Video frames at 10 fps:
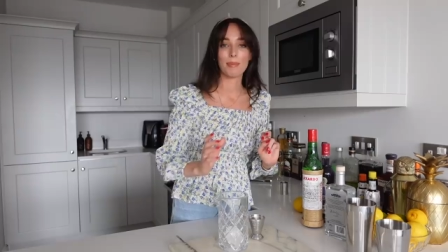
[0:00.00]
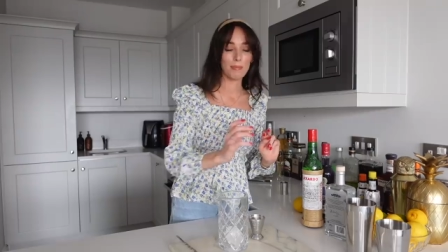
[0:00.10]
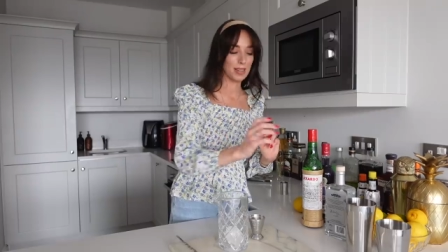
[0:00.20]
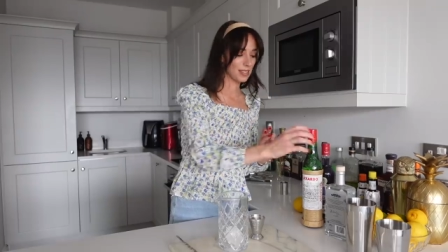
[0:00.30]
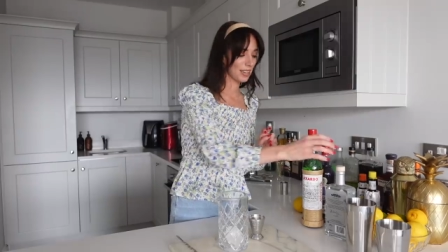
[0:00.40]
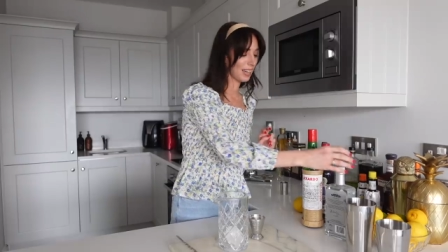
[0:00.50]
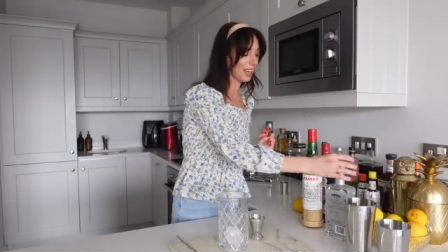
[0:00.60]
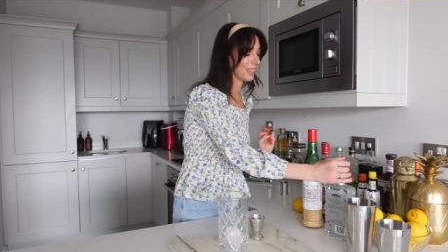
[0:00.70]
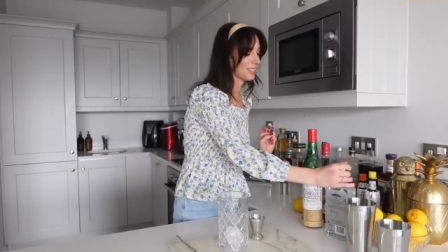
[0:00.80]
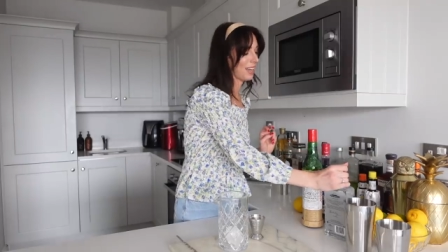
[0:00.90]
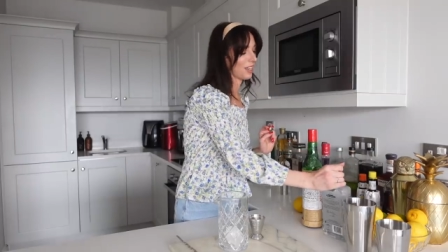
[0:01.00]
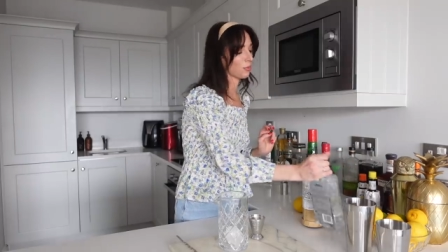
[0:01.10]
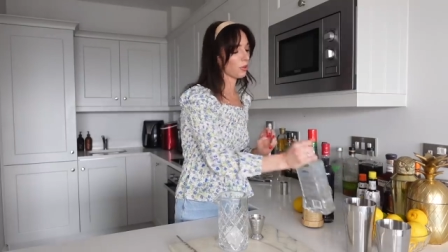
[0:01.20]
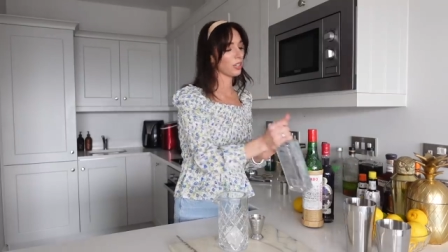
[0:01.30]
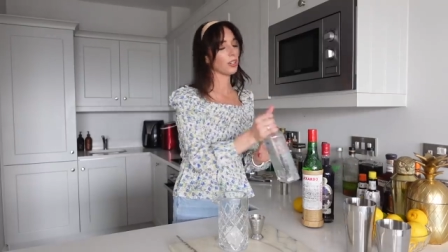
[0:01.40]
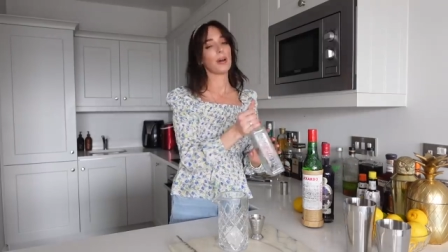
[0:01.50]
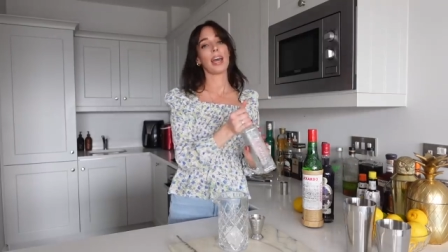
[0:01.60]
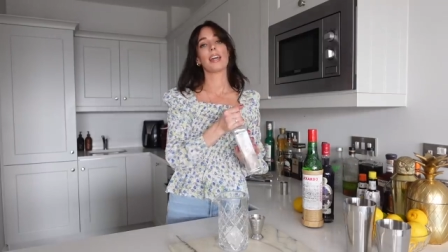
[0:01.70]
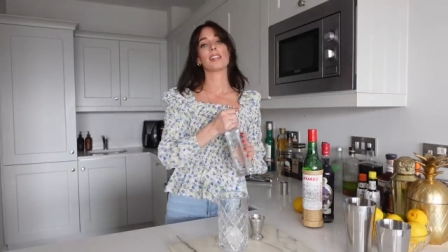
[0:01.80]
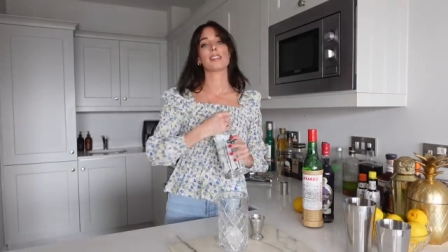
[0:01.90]
my mixing glass and we're gonna go
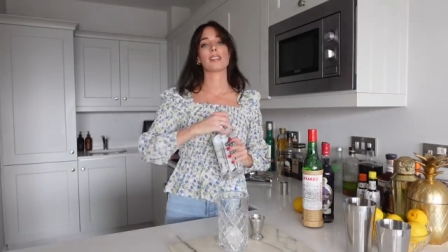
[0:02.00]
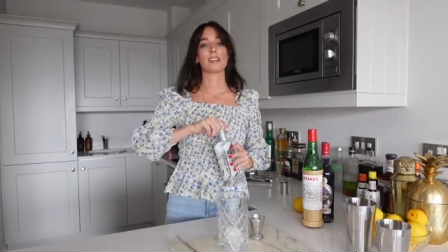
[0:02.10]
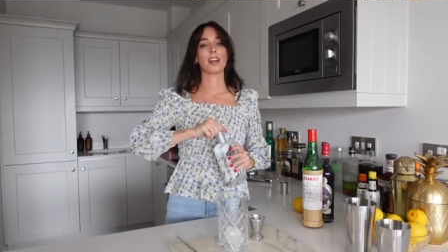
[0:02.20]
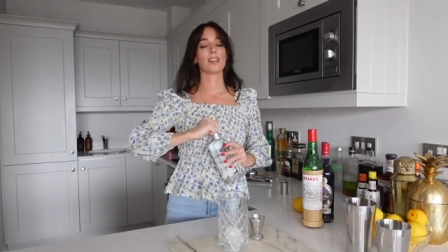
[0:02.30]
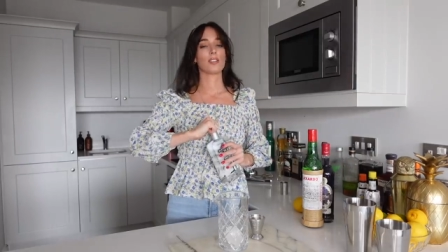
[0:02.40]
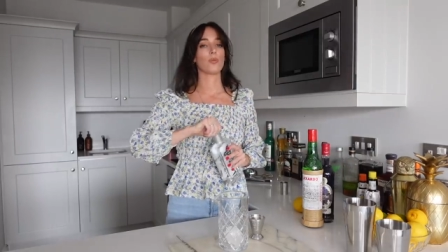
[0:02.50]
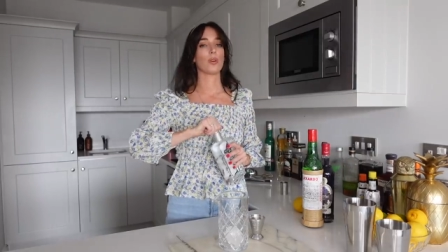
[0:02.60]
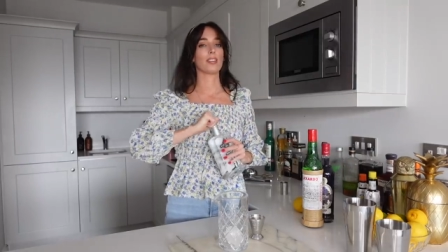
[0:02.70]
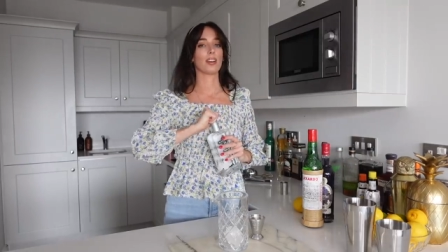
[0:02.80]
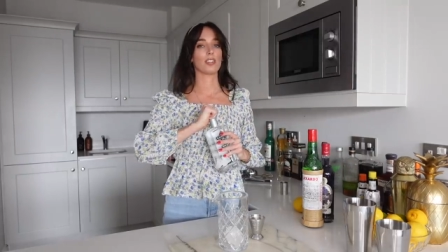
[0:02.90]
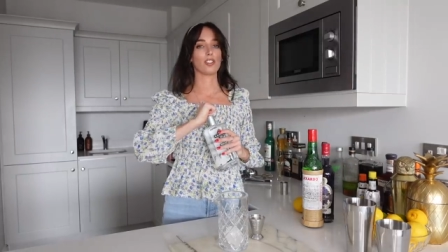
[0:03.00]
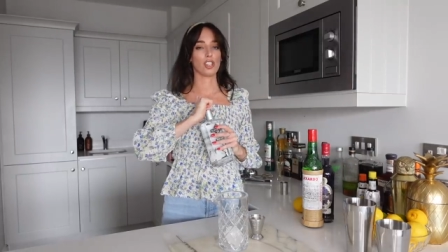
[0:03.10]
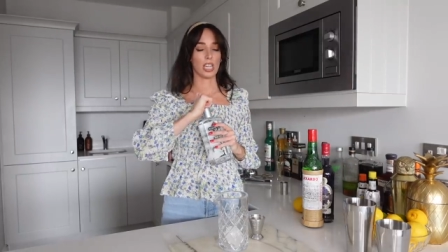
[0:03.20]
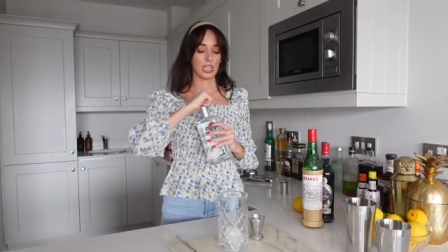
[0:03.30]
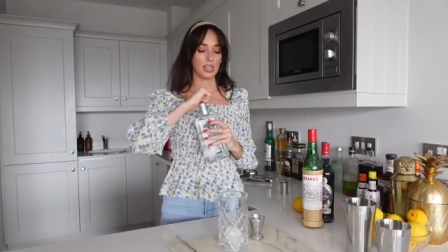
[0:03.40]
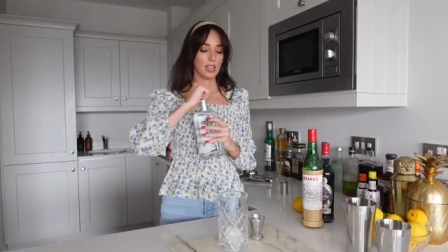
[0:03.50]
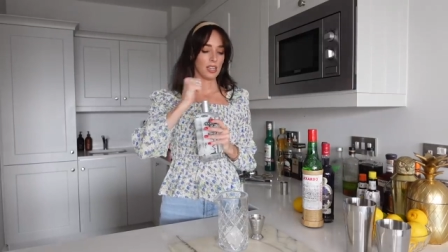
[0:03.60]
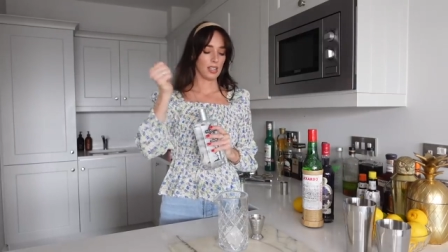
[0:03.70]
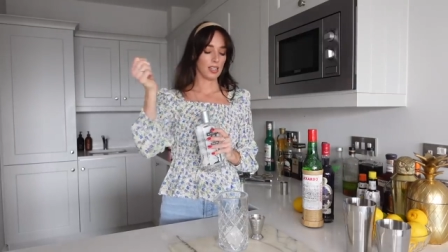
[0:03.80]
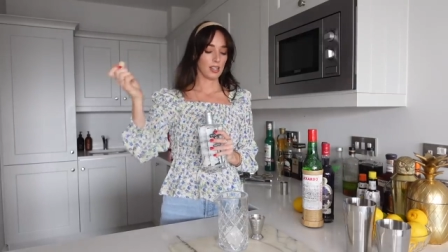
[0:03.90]
ahead and start with our gin.
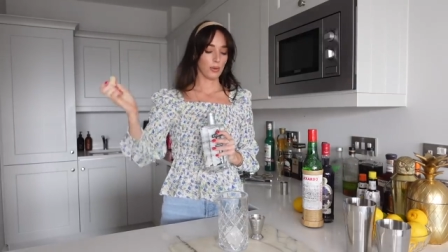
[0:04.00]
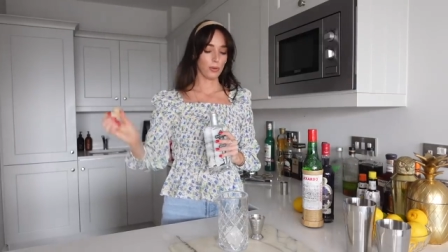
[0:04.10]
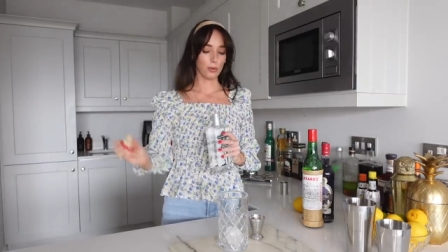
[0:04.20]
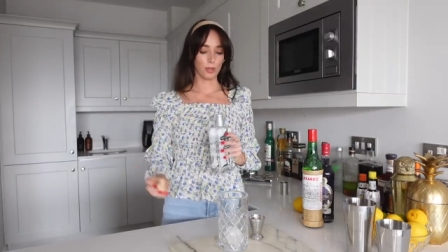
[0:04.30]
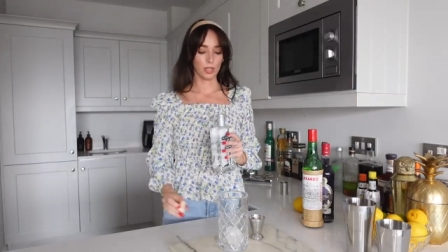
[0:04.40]
Ooh.